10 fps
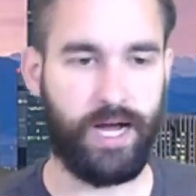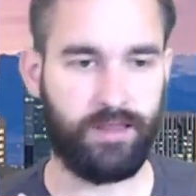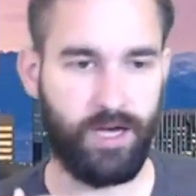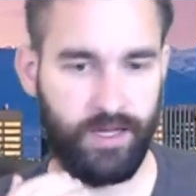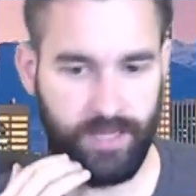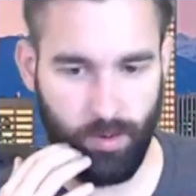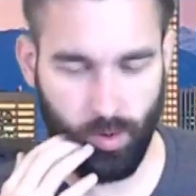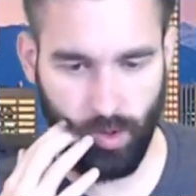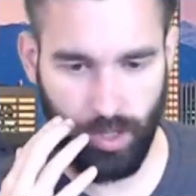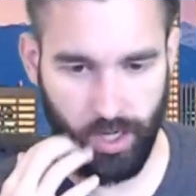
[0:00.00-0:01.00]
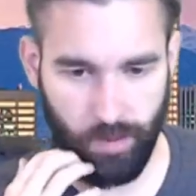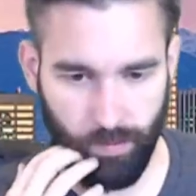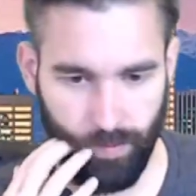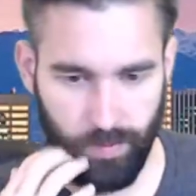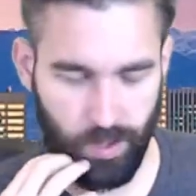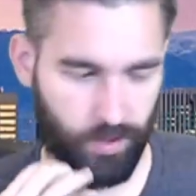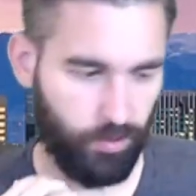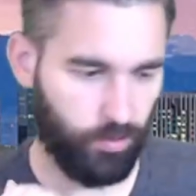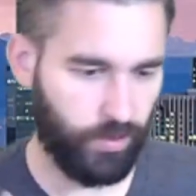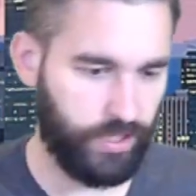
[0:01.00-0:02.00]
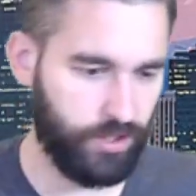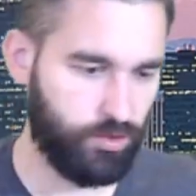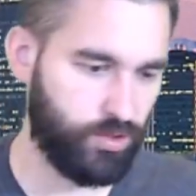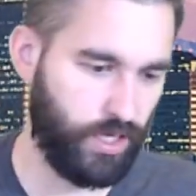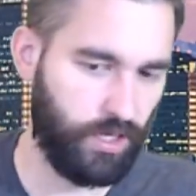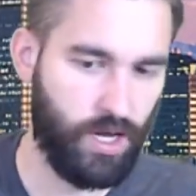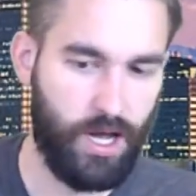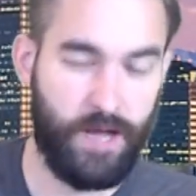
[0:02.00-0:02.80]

I thought that were that were really interesting.